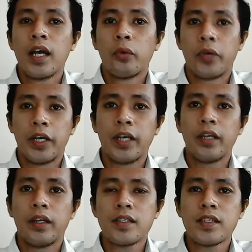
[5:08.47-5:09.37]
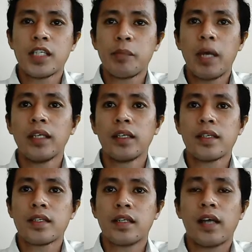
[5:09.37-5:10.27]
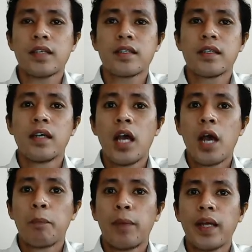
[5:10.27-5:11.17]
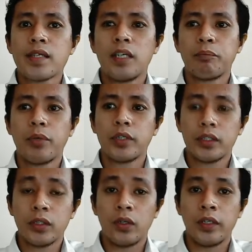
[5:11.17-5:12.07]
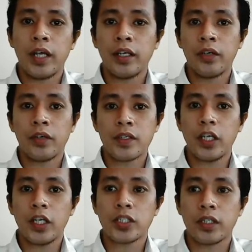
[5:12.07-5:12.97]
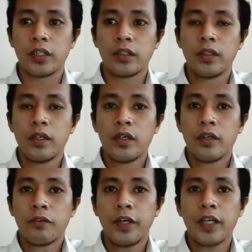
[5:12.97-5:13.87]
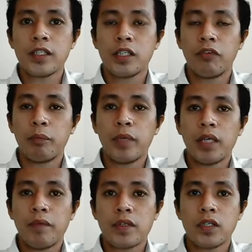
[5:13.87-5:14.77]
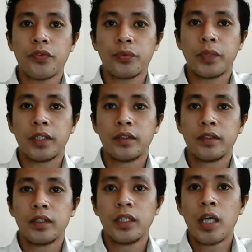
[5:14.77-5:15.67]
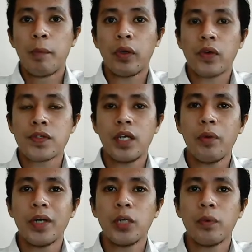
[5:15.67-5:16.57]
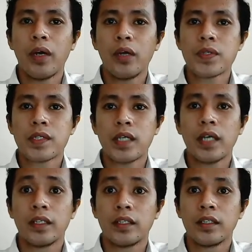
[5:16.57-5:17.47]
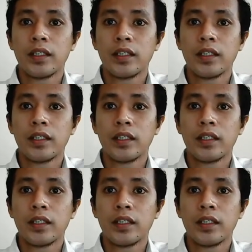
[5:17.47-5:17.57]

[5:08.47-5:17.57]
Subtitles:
Wherein this system analyst class plays an important role in any organization for its development of a software, because they are the one who study